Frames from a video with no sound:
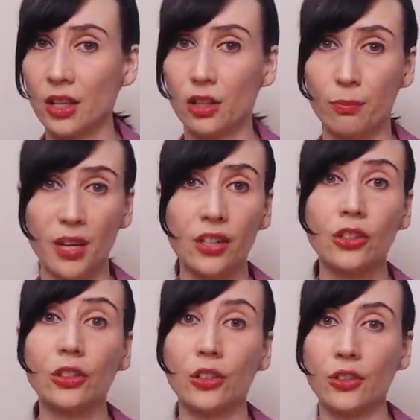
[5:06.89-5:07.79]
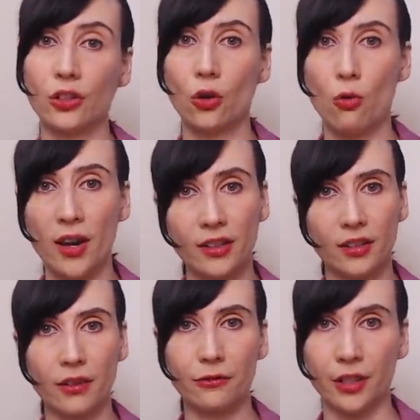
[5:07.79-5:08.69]
the picture looks quite
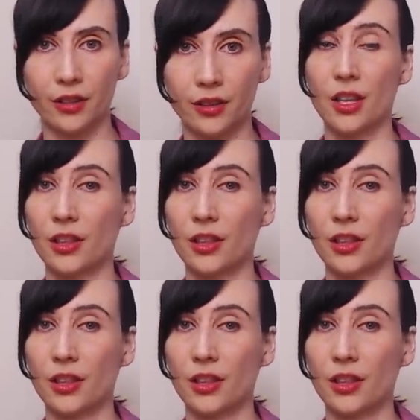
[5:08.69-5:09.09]
different.